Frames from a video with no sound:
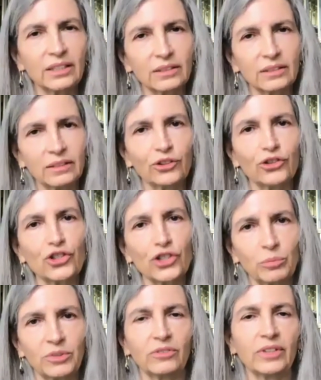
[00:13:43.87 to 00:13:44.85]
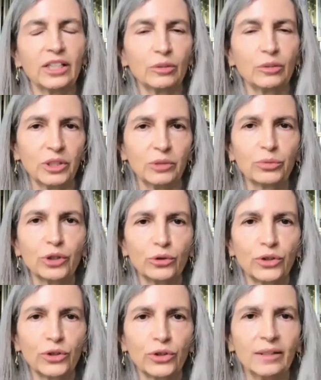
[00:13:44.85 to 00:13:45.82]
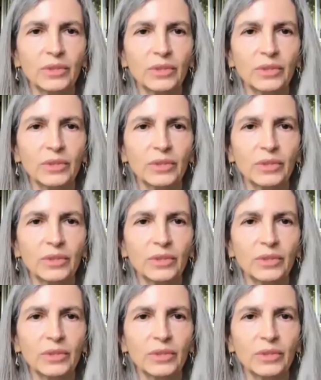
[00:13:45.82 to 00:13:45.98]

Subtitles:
a leadership development program.